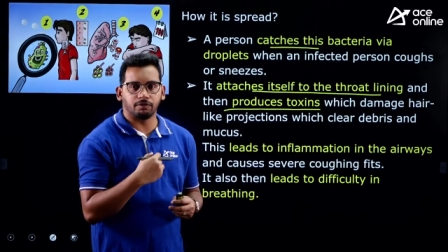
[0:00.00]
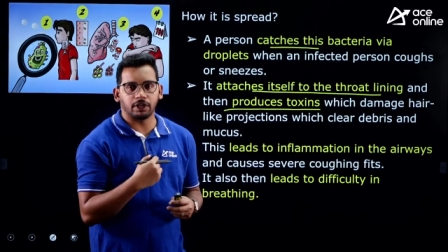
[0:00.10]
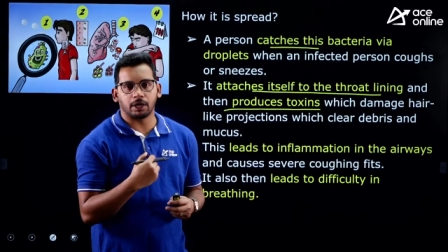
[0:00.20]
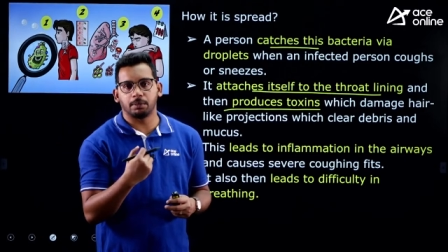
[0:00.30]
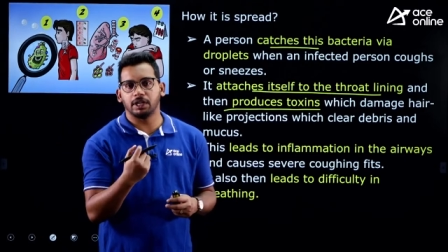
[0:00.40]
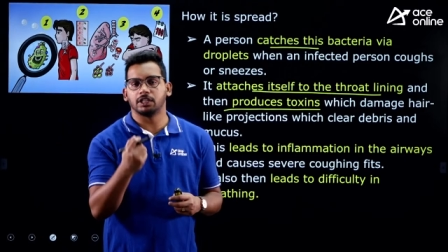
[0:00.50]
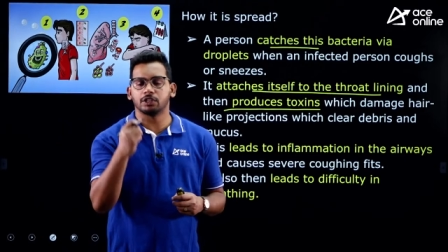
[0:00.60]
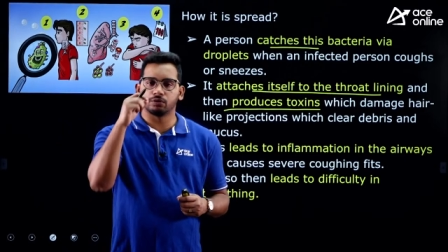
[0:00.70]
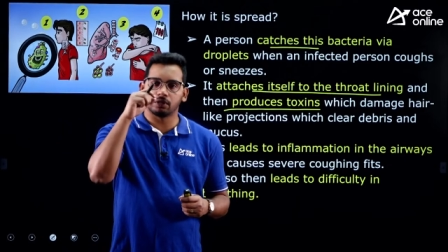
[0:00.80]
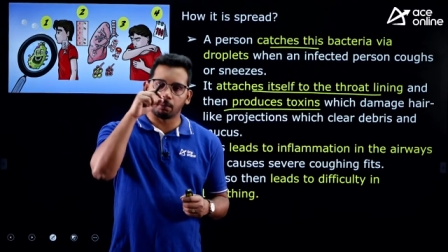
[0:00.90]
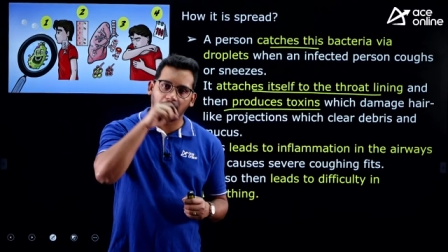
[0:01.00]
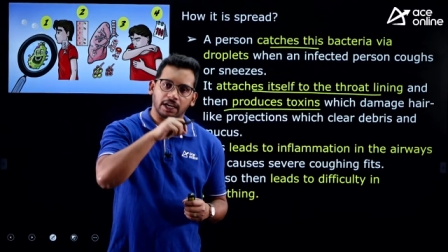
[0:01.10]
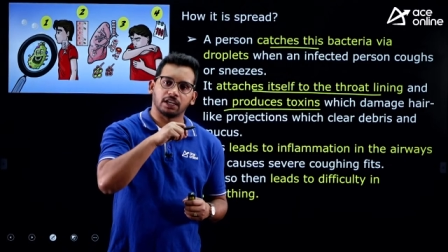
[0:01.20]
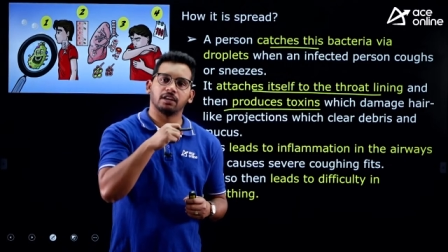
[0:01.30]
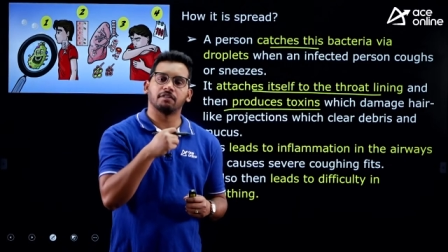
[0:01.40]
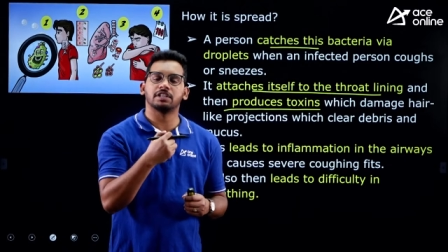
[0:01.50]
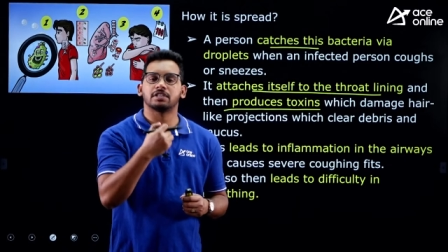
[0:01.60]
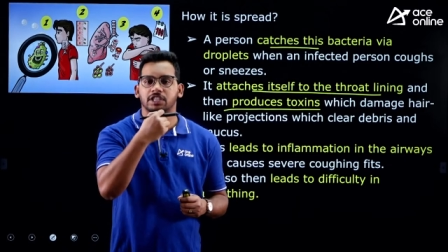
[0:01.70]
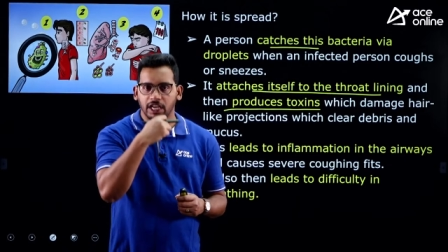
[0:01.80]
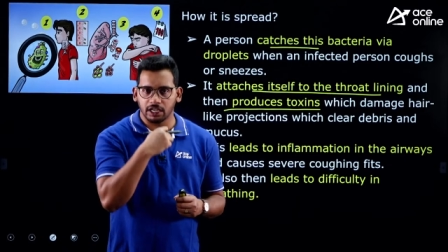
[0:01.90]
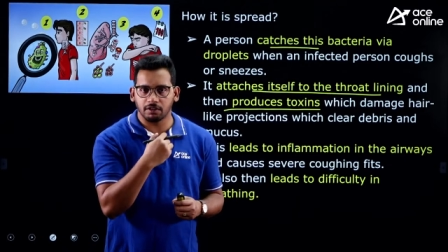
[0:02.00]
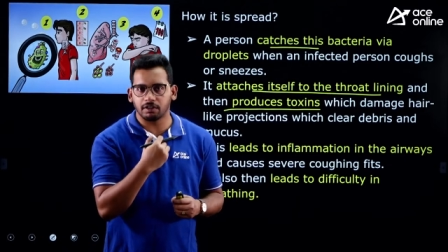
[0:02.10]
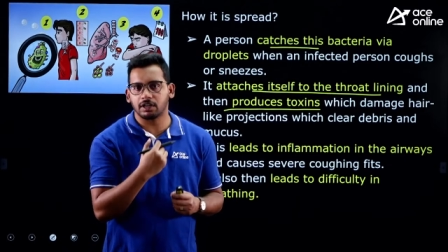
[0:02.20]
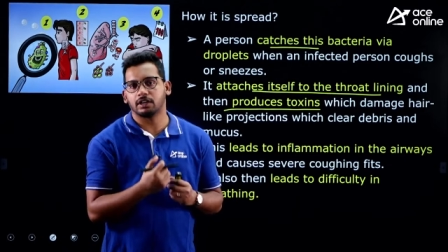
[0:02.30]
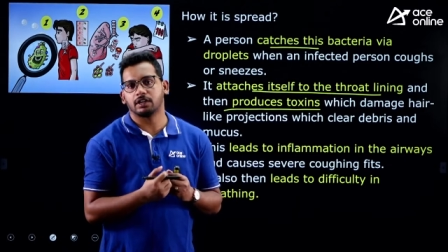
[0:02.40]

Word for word: we are breathing so the bacteria will stay in our